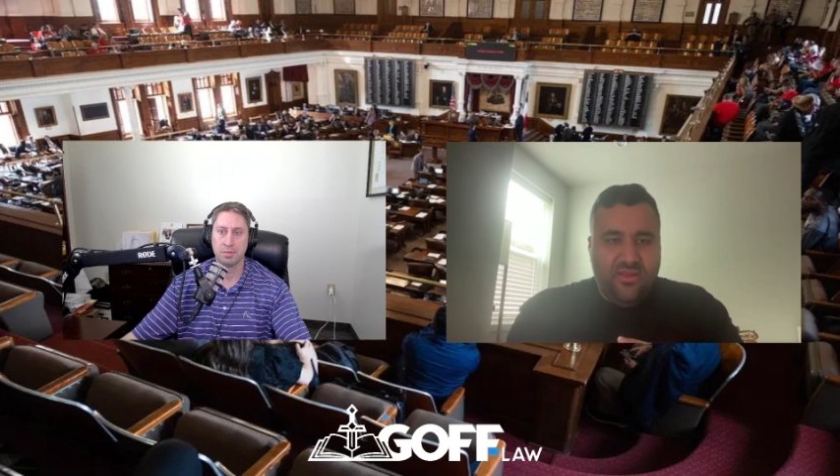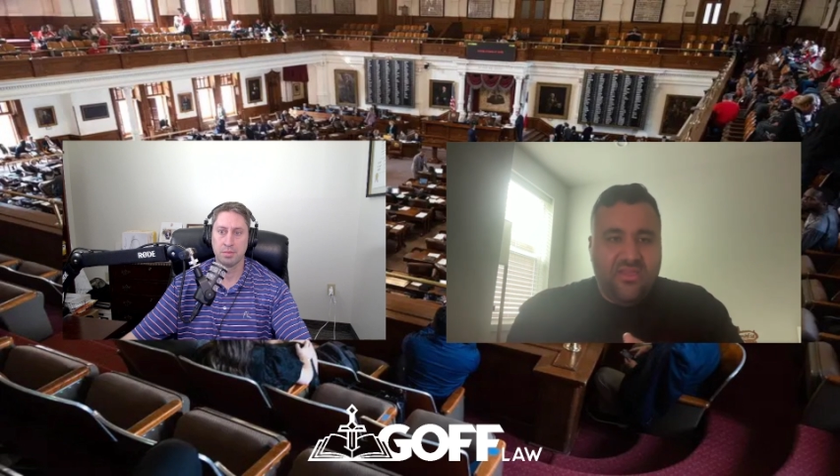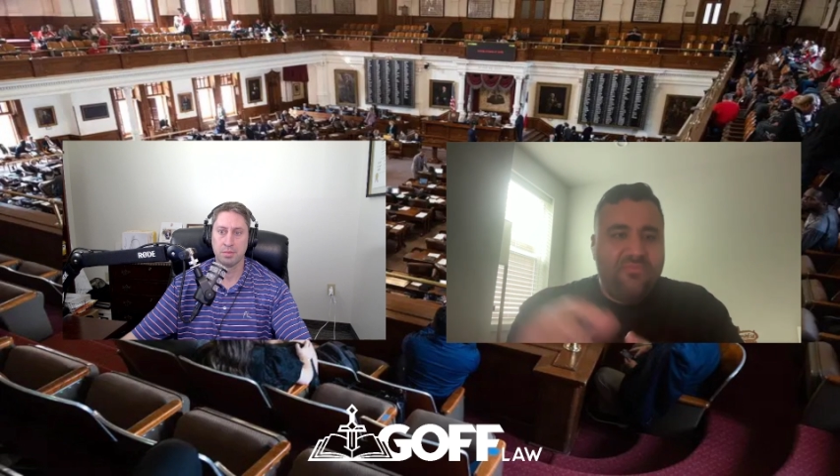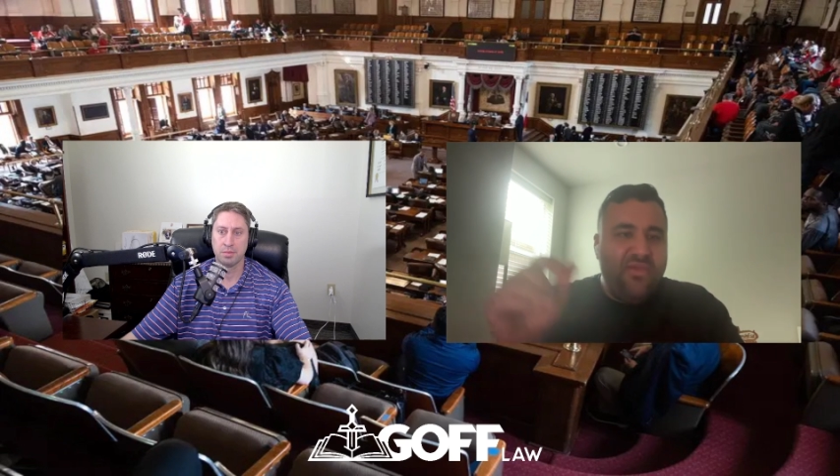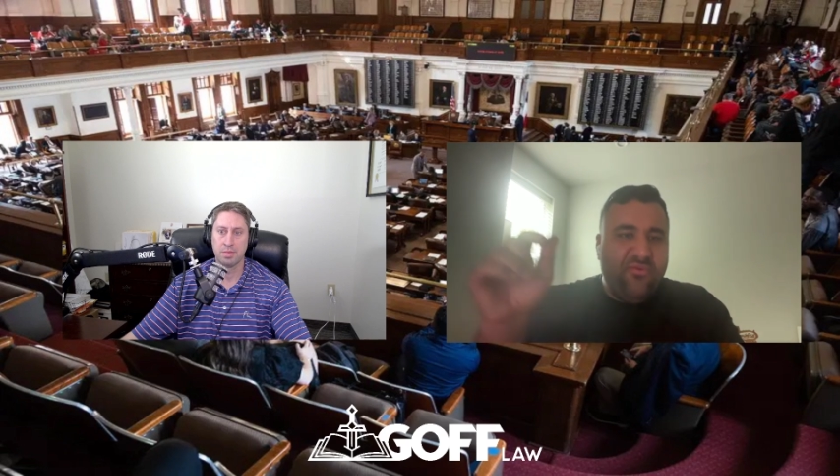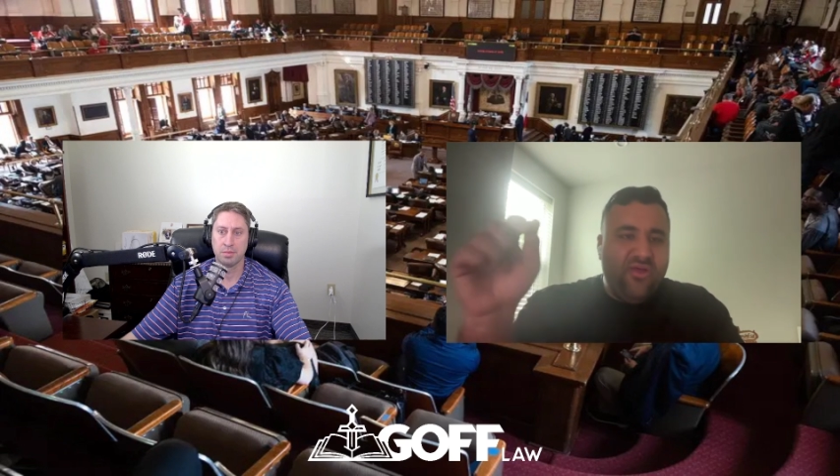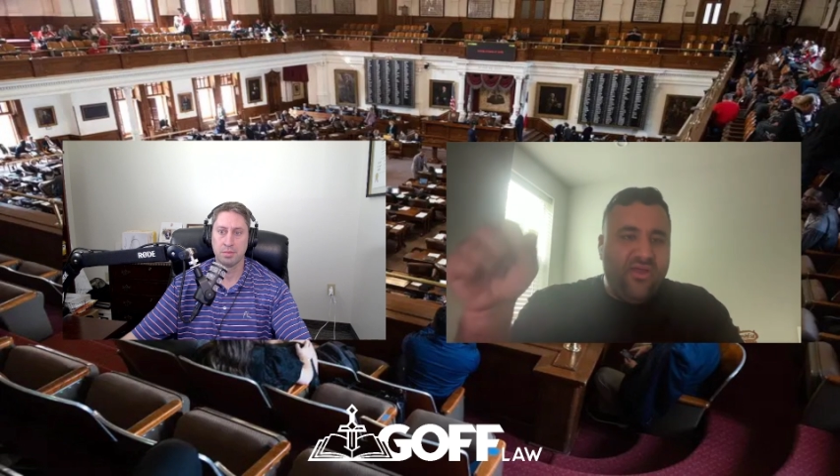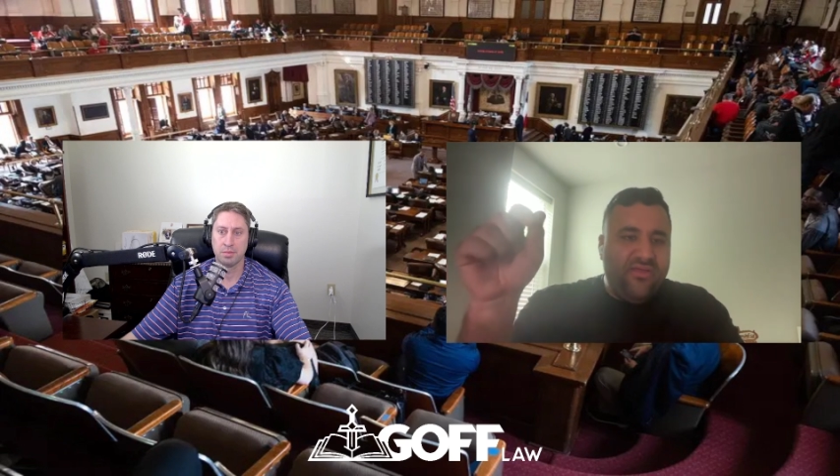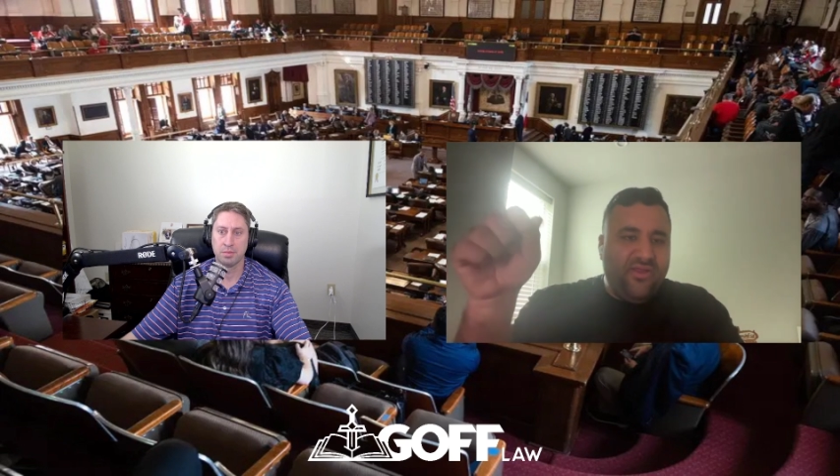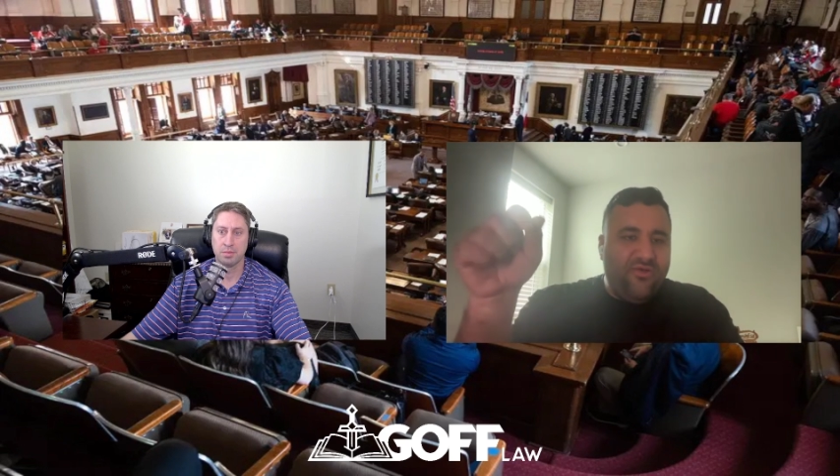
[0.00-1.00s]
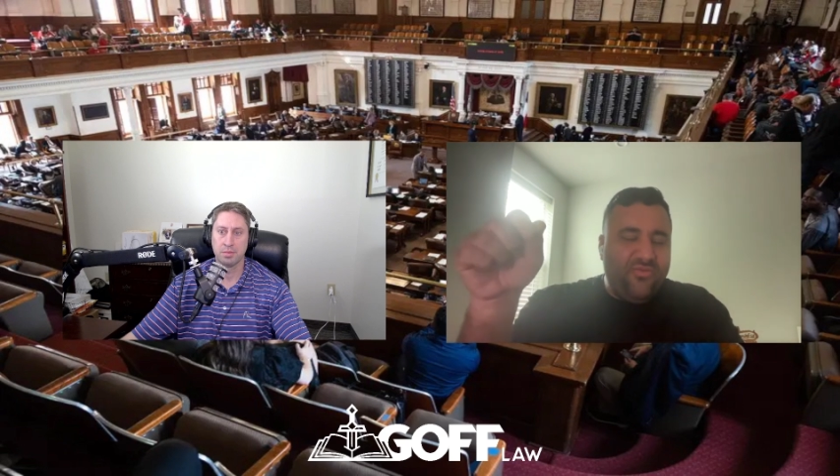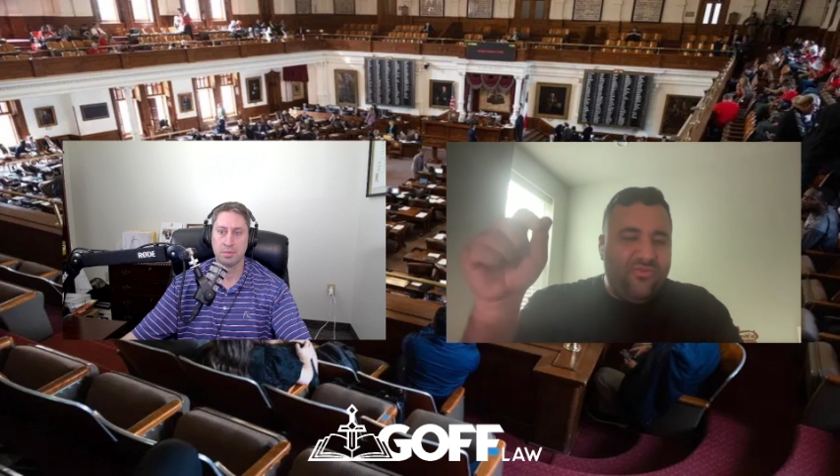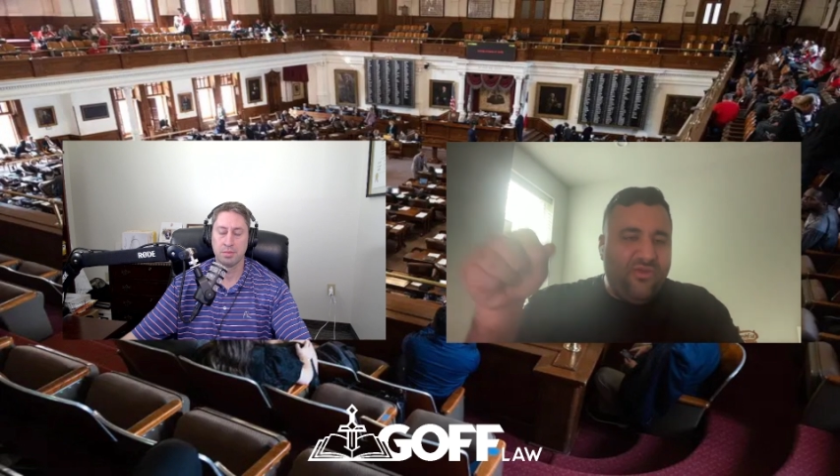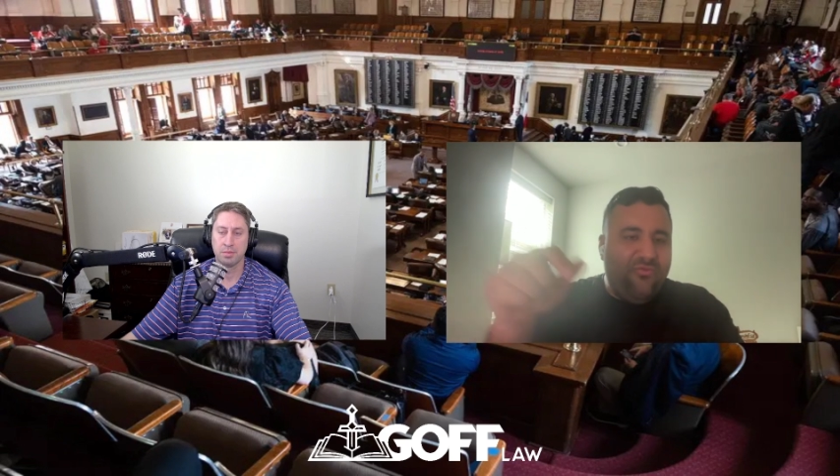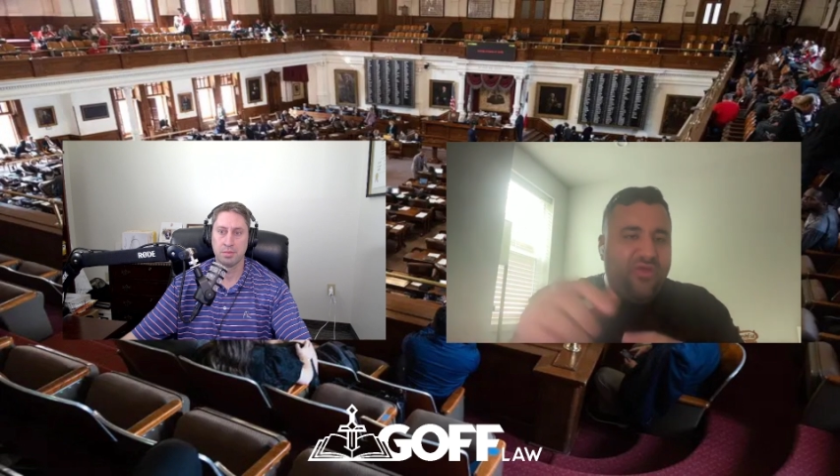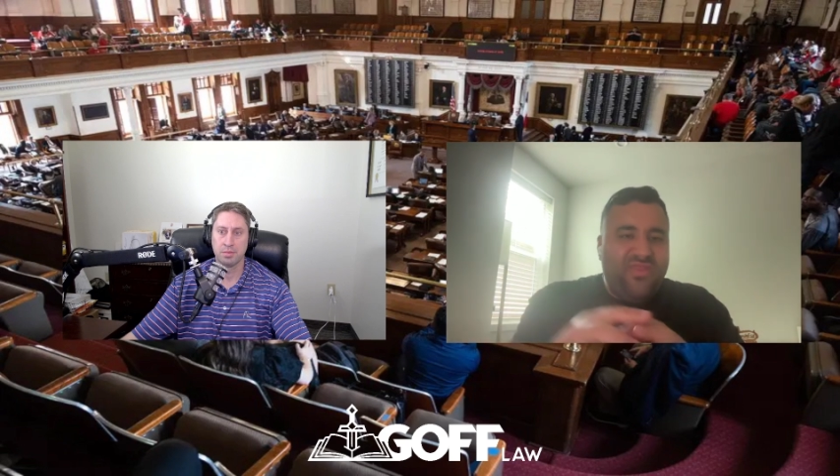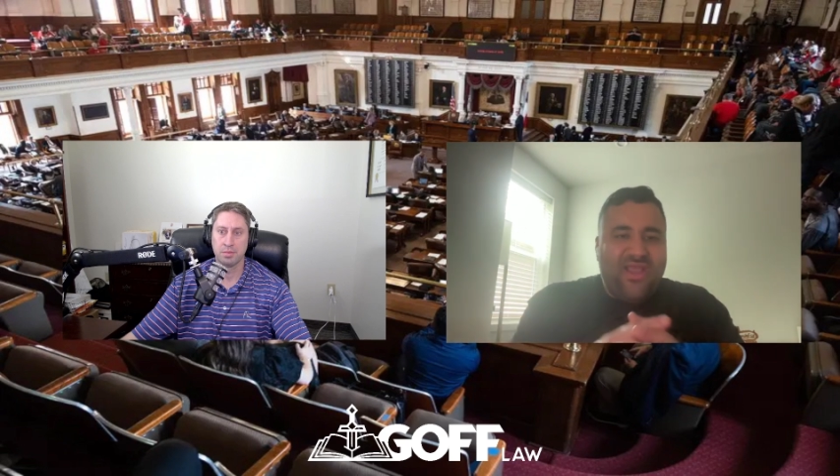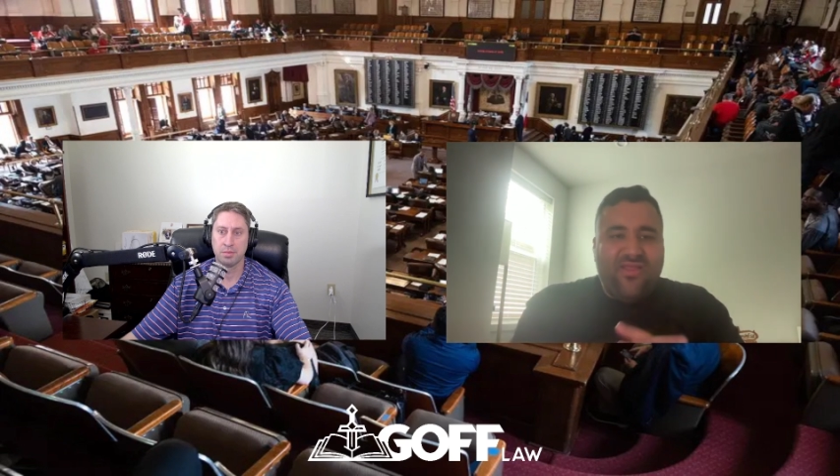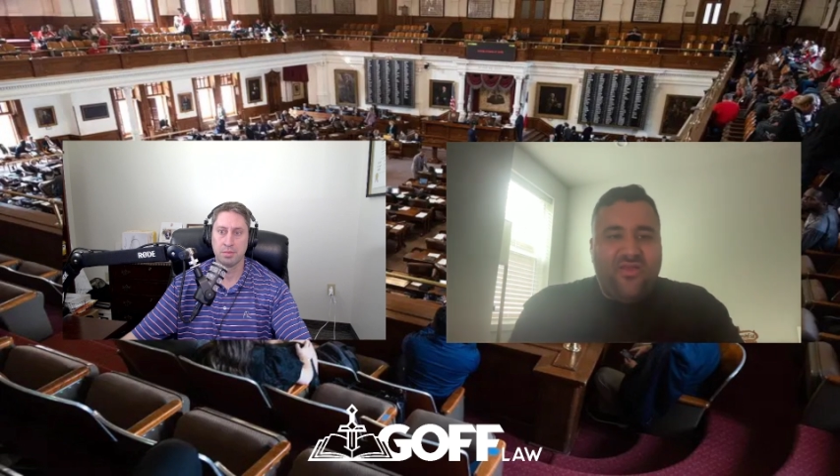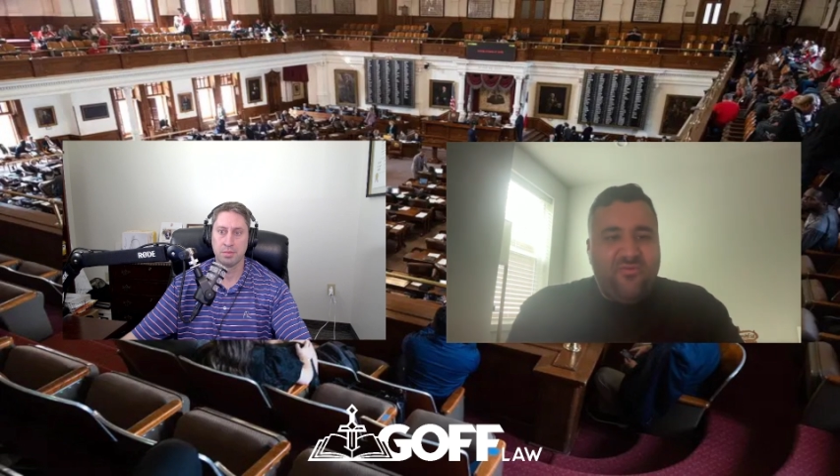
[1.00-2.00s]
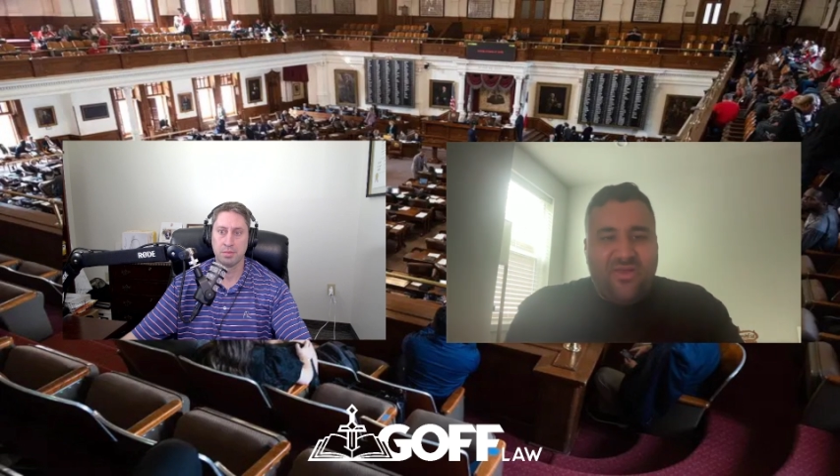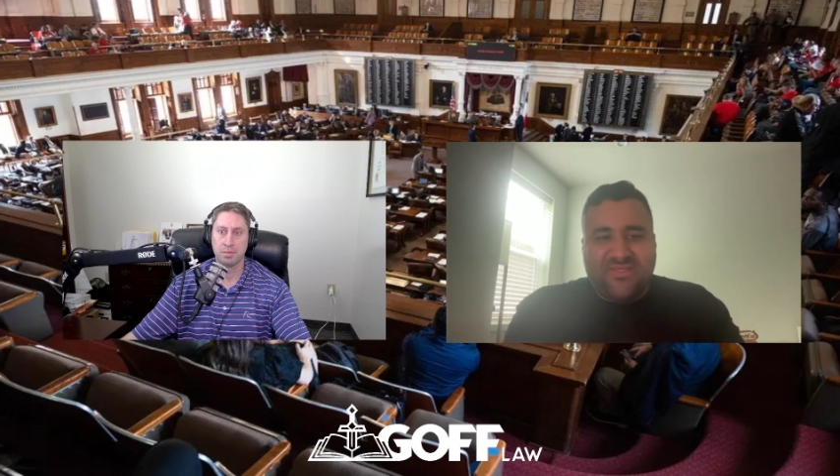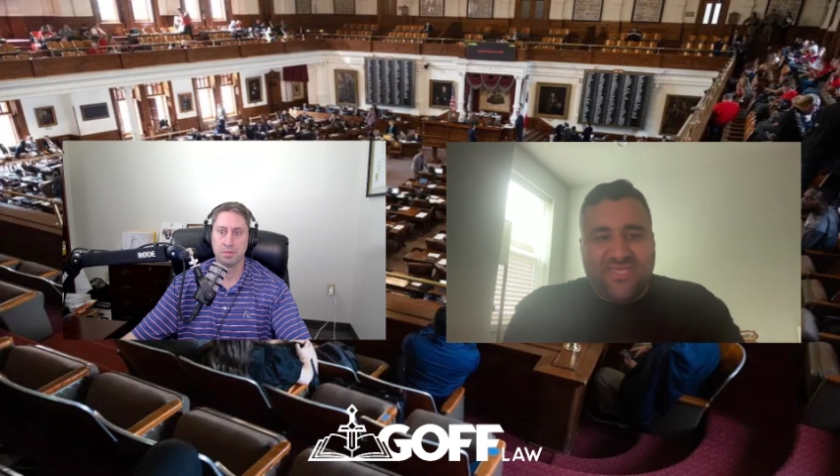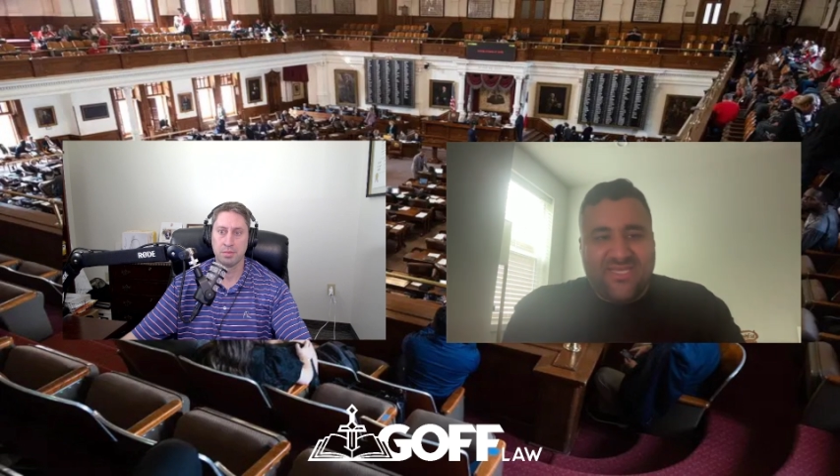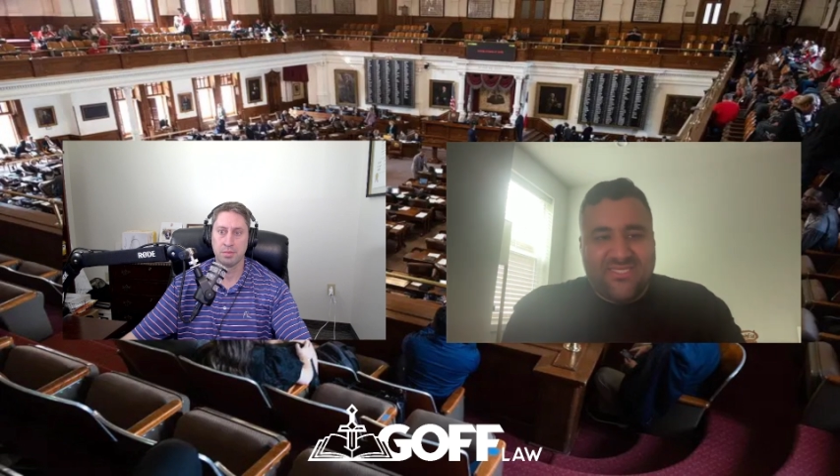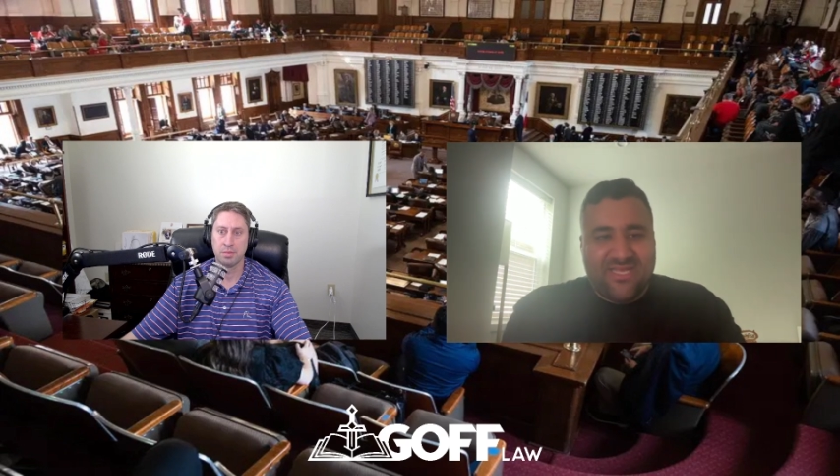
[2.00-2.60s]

The people, the one thing I love about Texas,